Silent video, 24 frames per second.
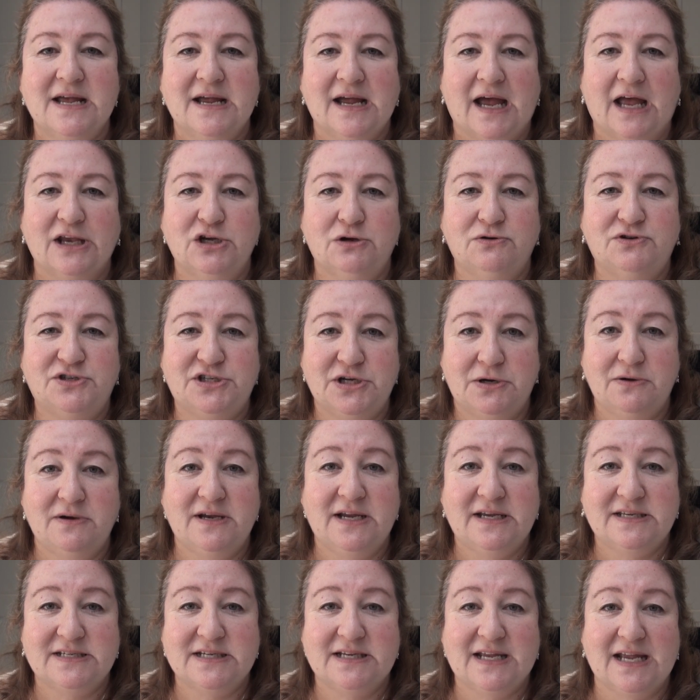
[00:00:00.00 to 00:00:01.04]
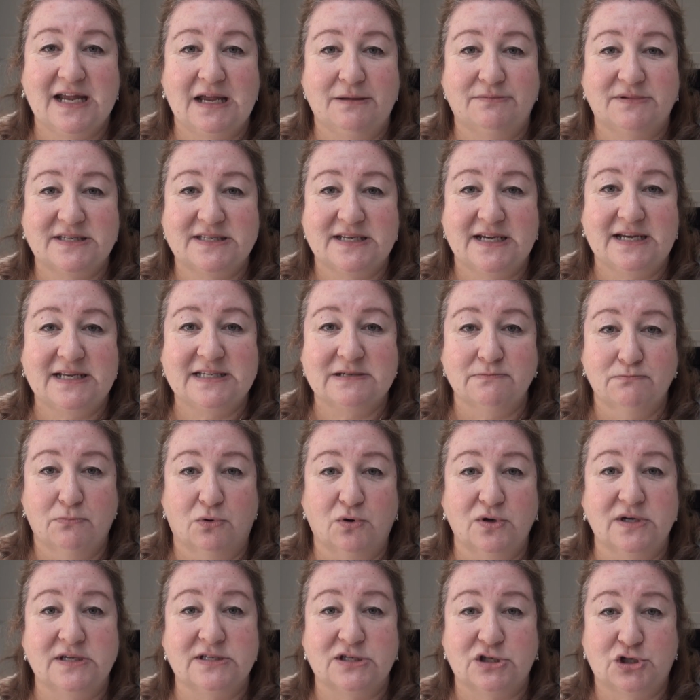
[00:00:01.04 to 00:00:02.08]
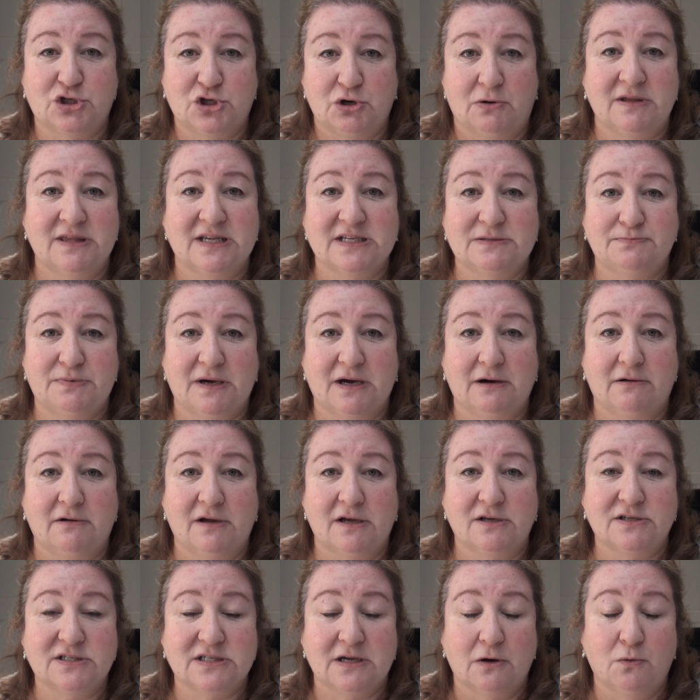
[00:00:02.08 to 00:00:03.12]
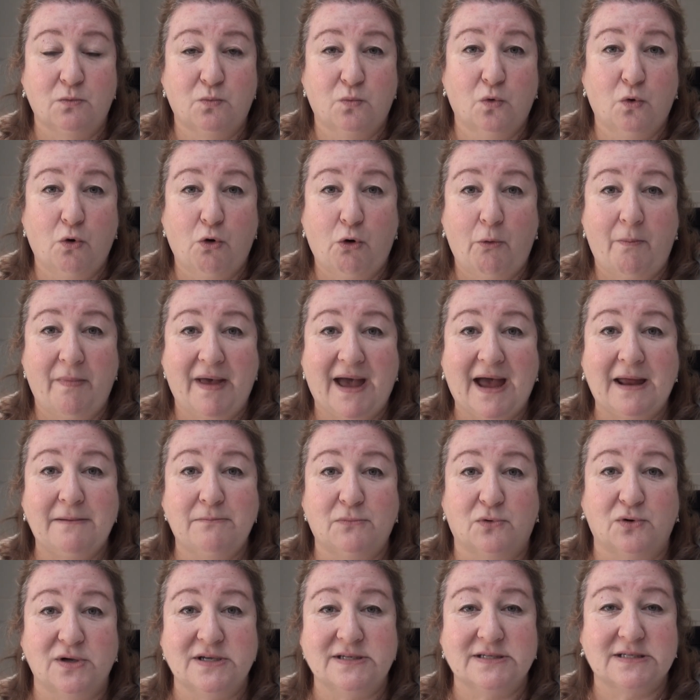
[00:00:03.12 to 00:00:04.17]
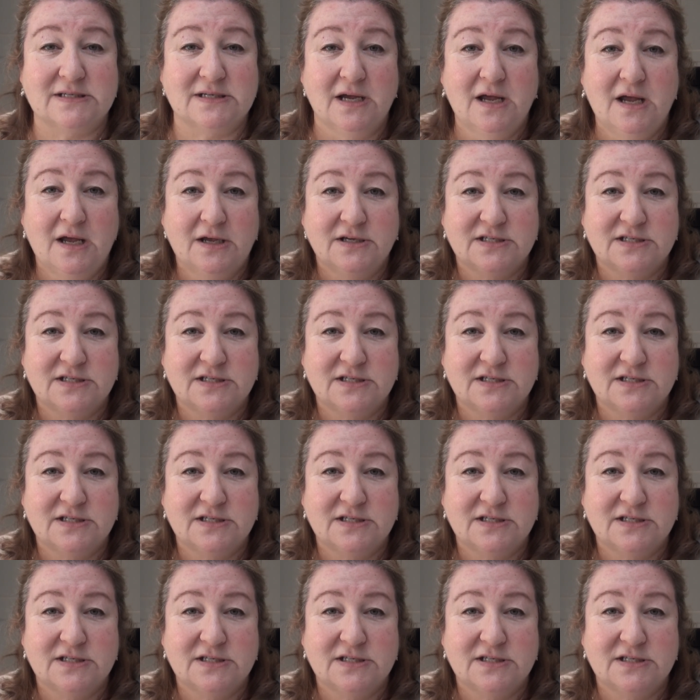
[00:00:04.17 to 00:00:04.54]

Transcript: And you do need to keep the seeds moist during this period. So warm and moist.